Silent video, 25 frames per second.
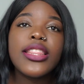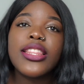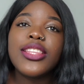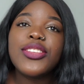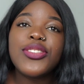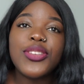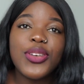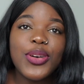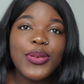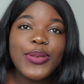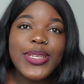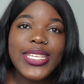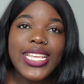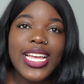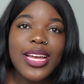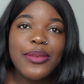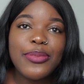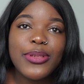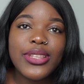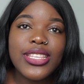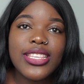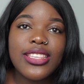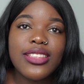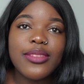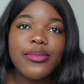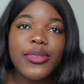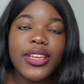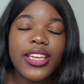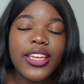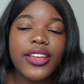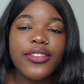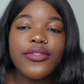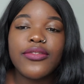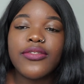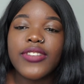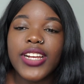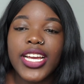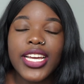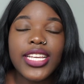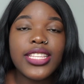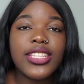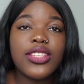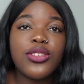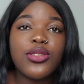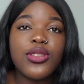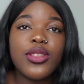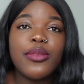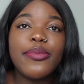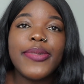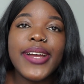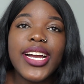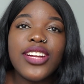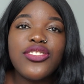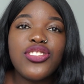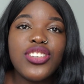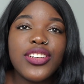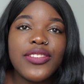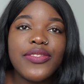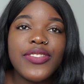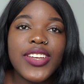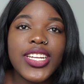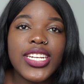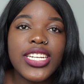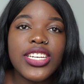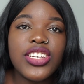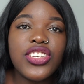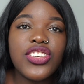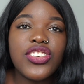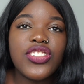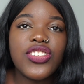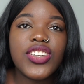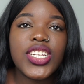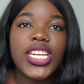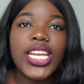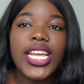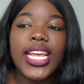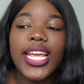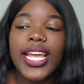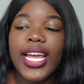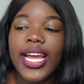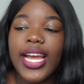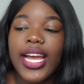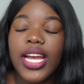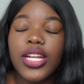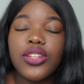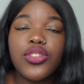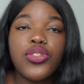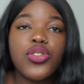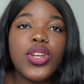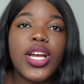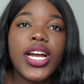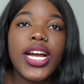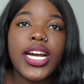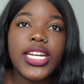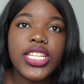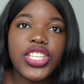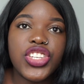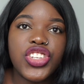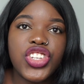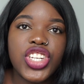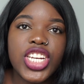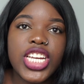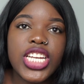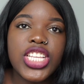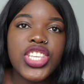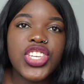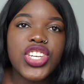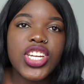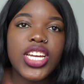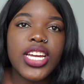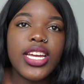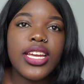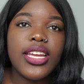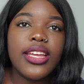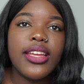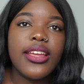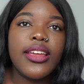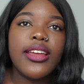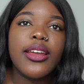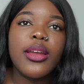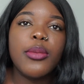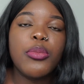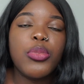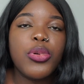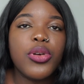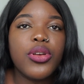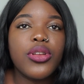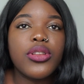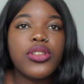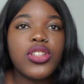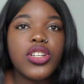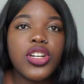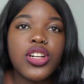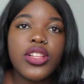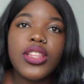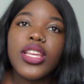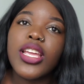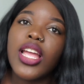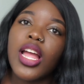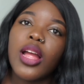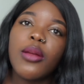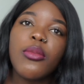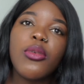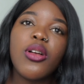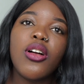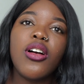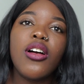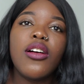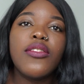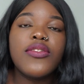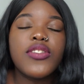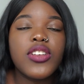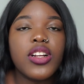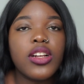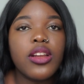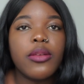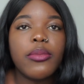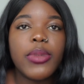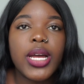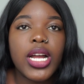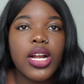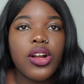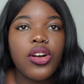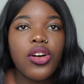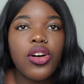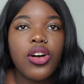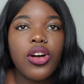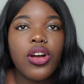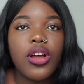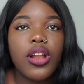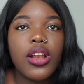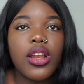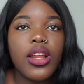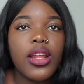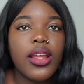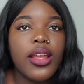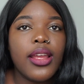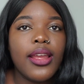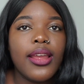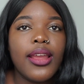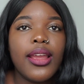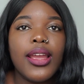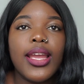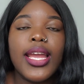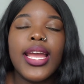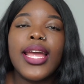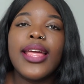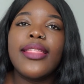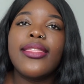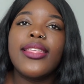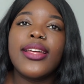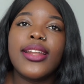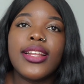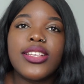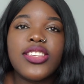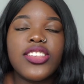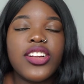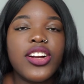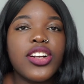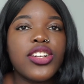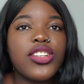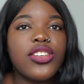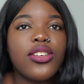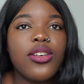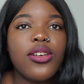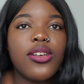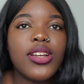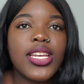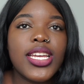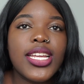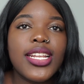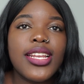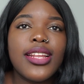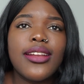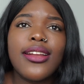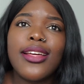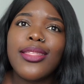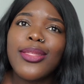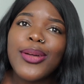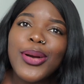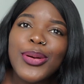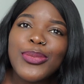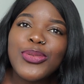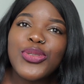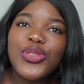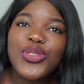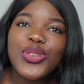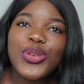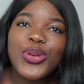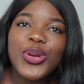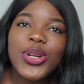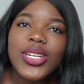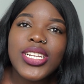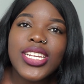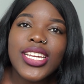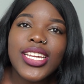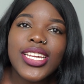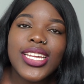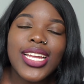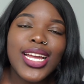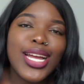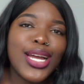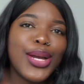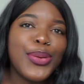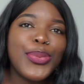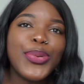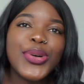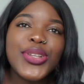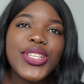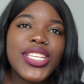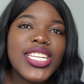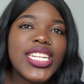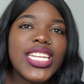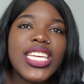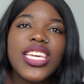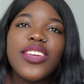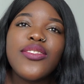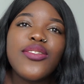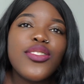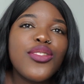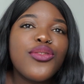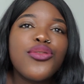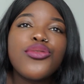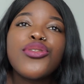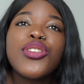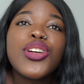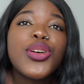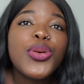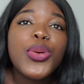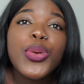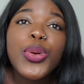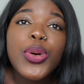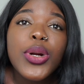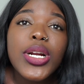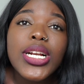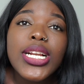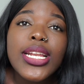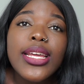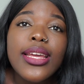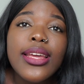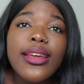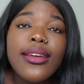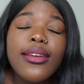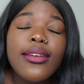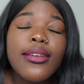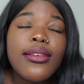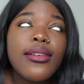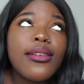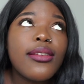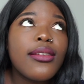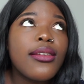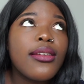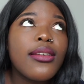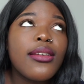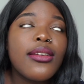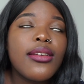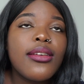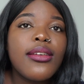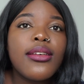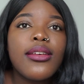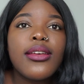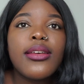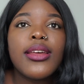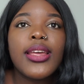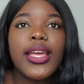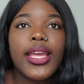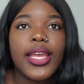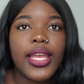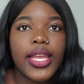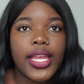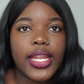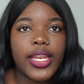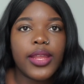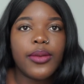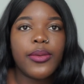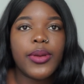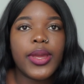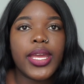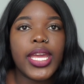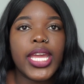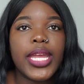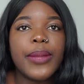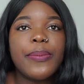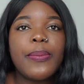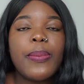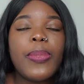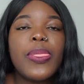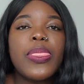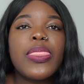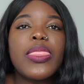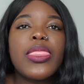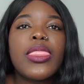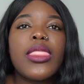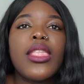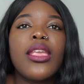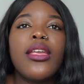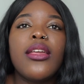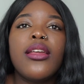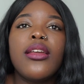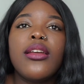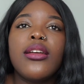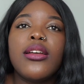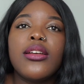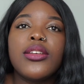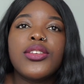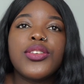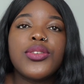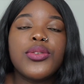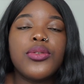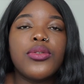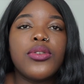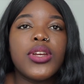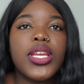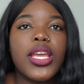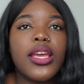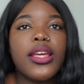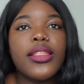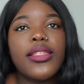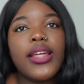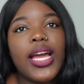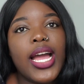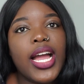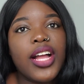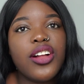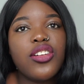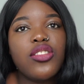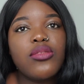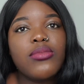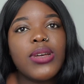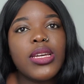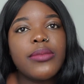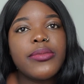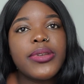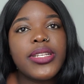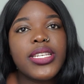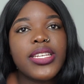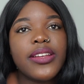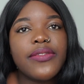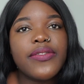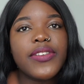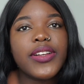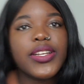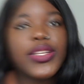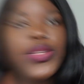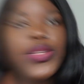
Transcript: This always happens to me, right? So the battery finished and so I had to change it and put turn the camera off, turn it back on. And then I started talking and I thought it was recording. I wasn't even recording. Anyway, so yeah, the angle might be different